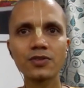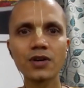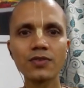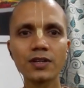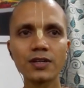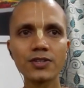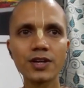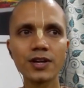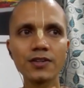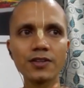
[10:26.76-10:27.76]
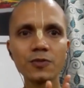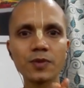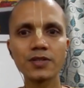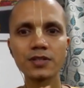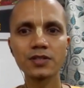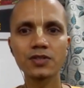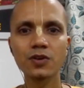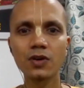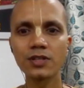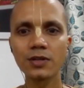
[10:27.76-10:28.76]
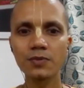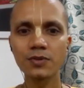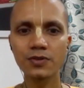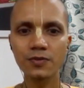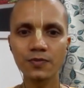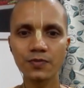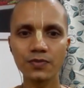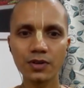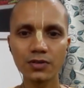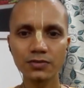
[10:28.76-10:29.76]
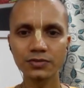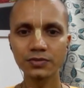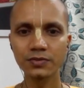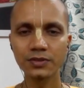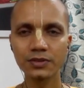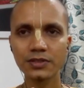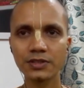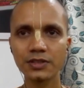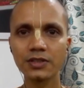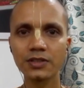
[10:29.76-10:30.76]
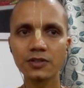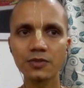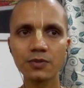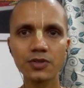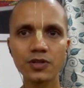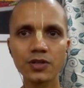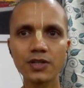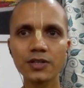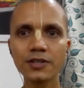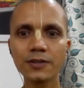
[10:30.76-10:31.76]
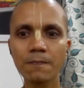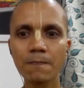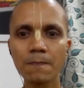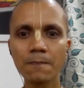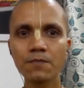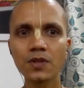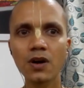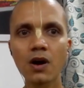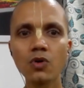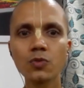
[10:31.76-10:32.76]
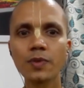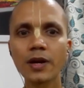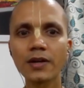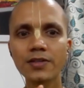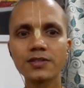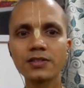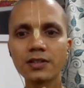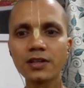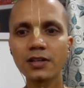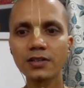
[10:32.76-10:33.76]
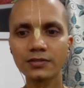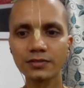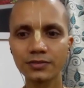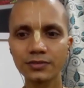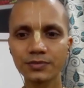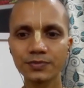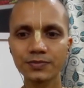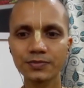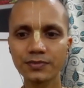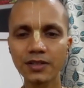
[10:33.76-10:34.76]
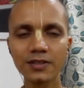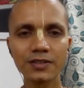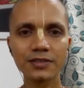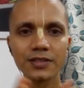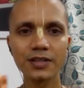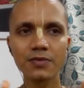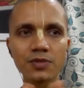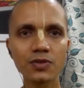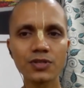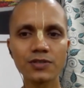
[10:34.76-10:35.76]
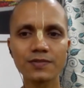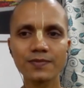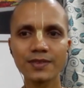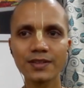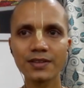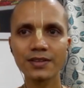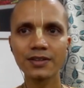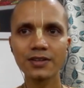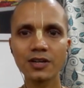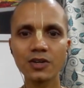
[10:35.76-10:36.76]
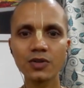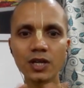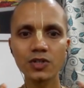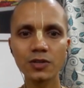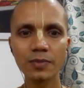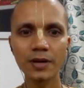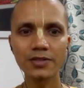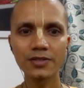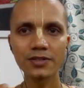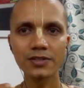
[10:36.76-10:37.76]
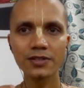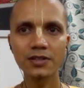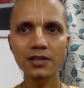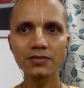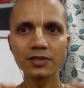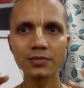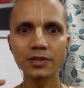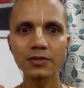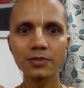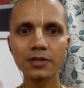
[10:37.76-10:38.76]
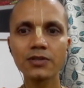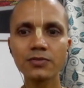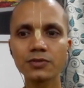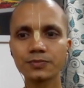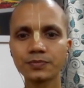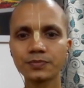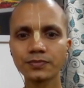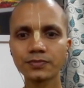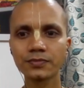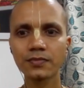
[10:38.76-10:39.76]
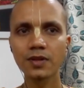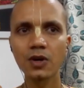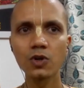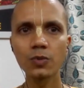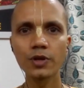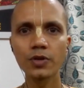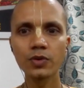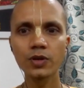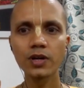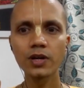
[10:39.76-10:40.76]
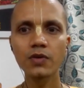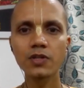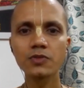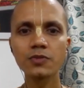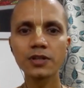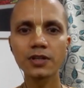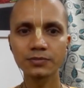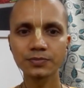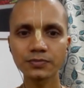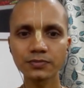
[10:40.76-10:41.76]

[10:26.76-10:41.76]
So, after understanding these basics concepts of uh, spirituality, uh, how to practice it in our life, right? There comes the question how to actually practice it in our life and make it meaningful how to make quick advancement in life.